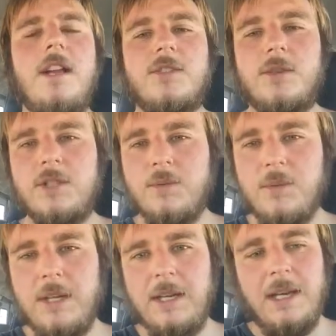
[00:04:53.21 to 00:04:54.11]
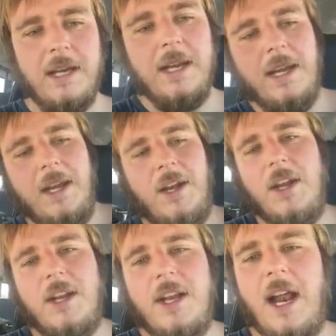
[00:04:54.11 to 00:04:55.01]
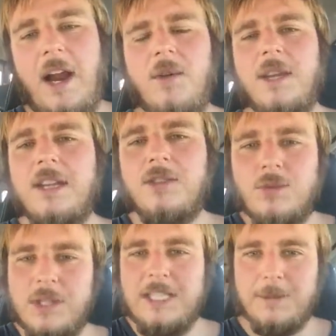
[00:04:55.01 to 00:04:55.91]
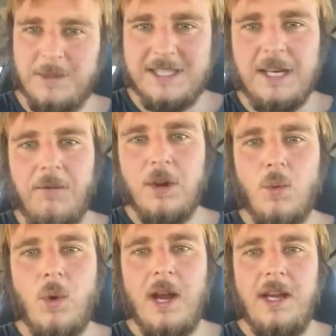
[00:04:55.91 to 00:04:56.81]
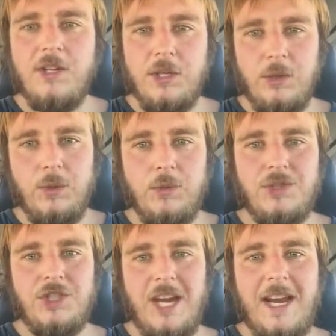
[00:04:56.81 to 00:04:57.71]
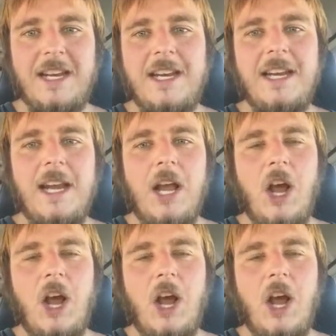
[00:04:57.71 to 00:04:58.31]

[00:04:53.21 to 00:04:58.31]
So it doesn't really, I don't think there's really a specific way to chant it.